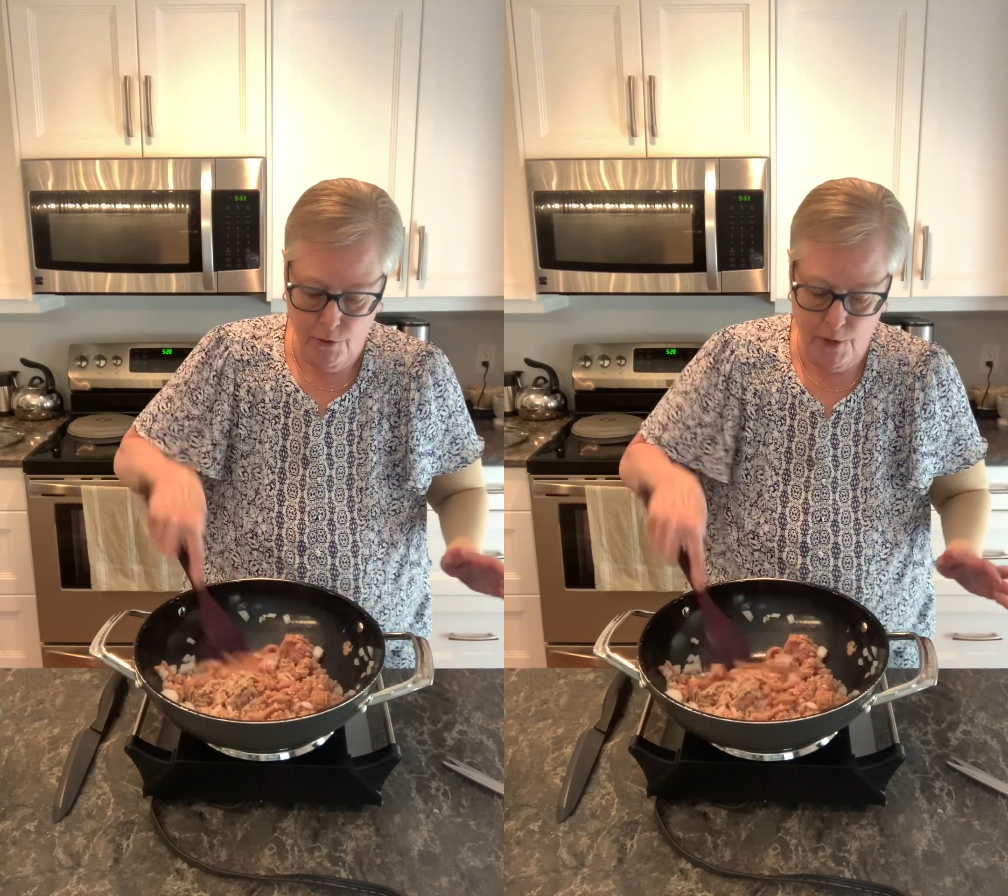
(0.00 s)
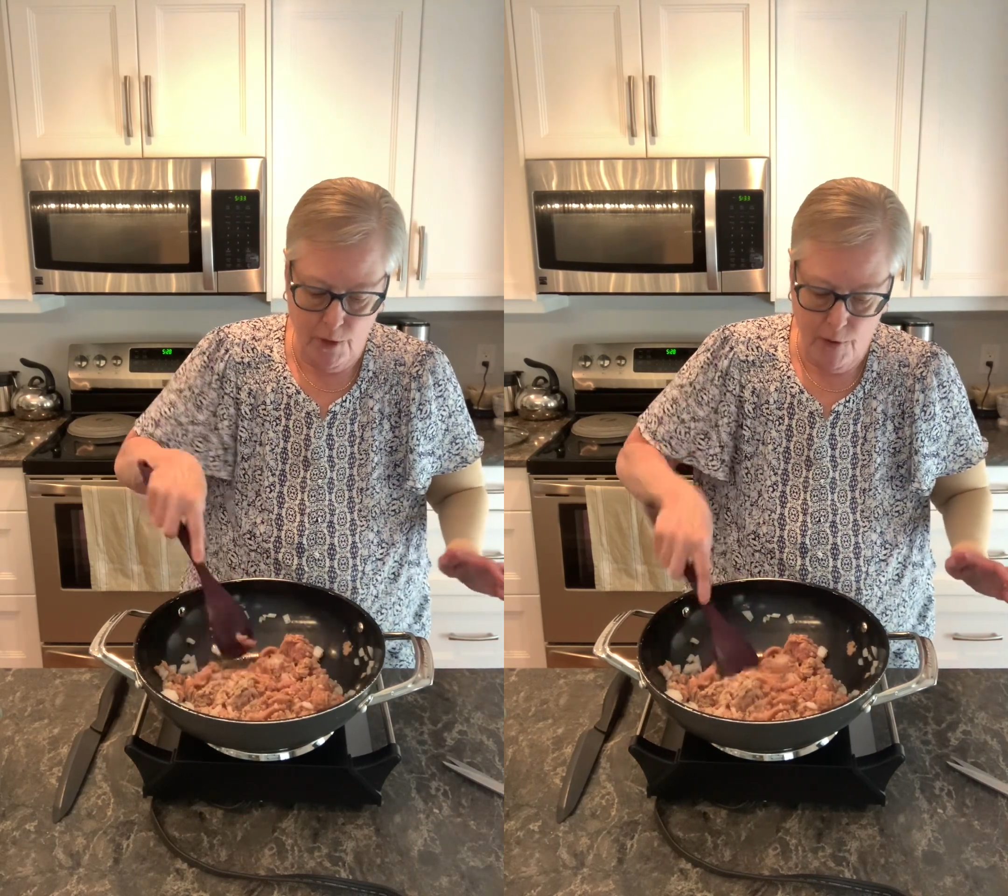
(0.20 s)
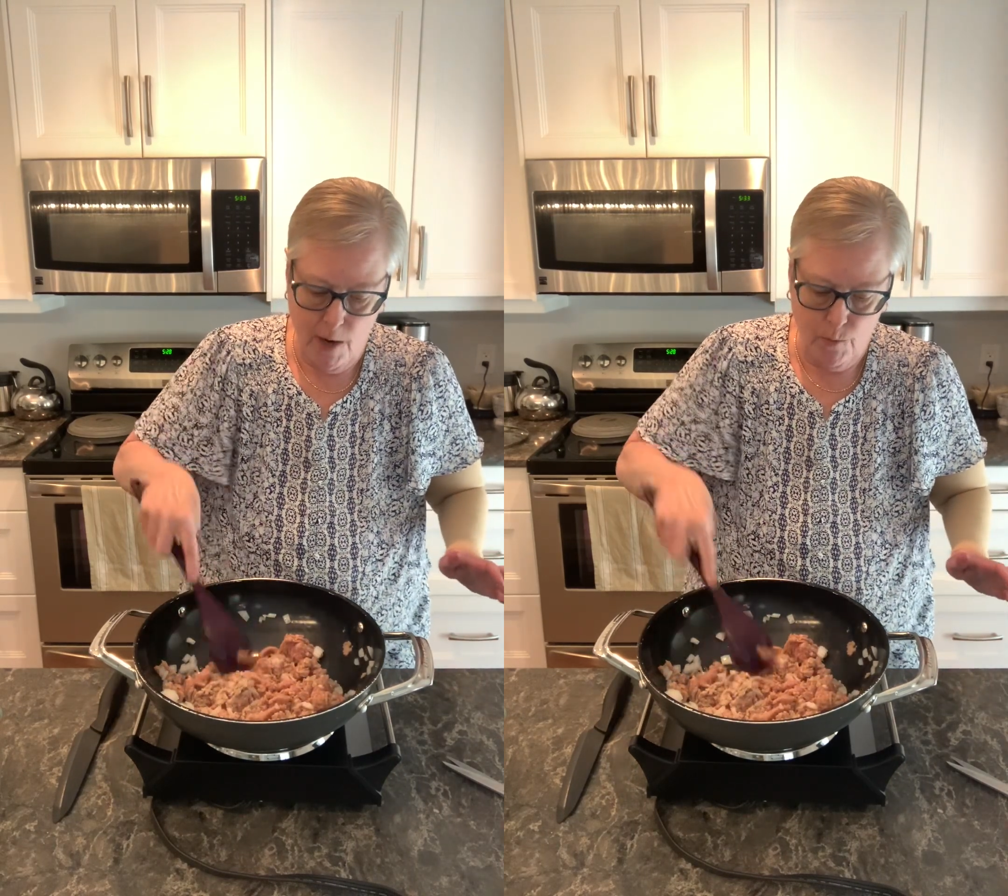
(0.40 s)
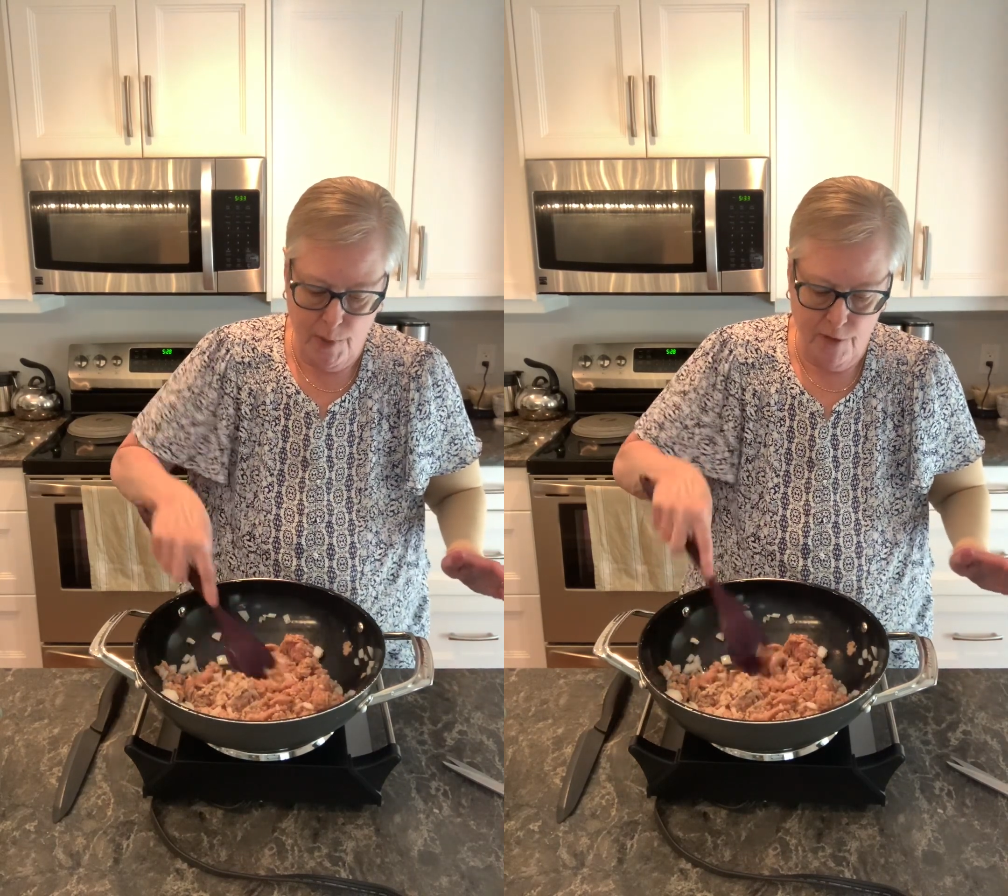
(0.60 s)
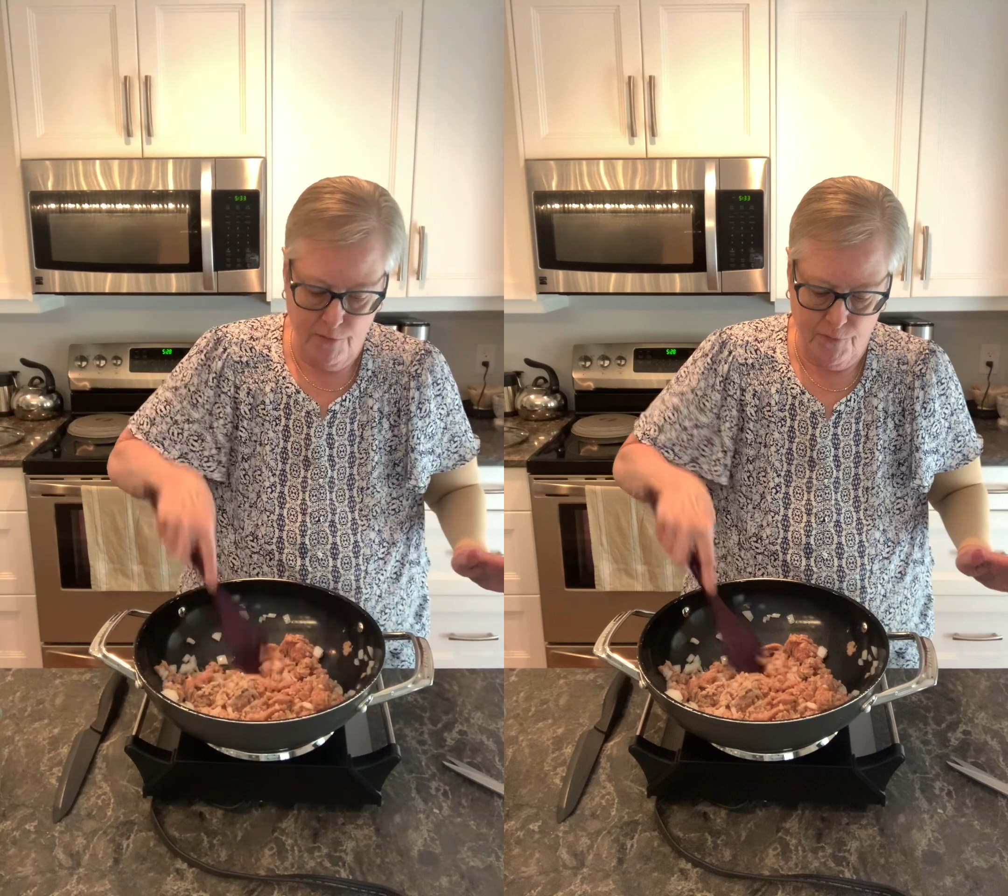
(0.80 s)
than ground
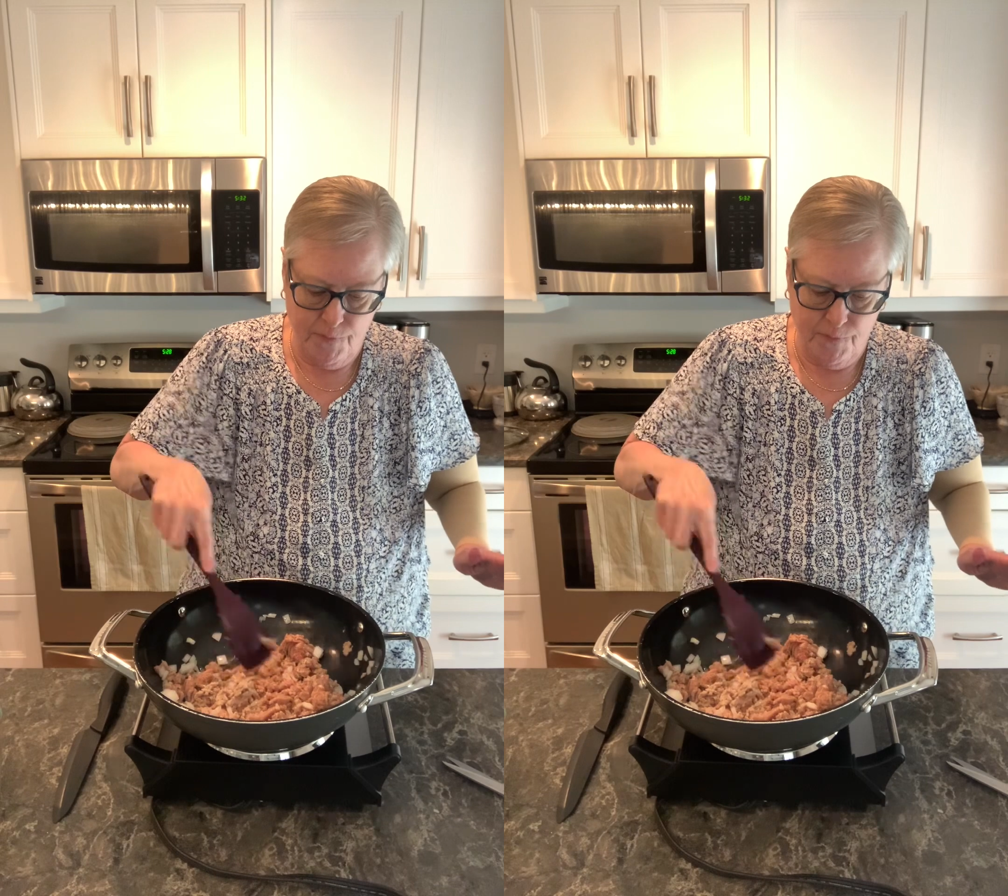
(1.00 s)
beef.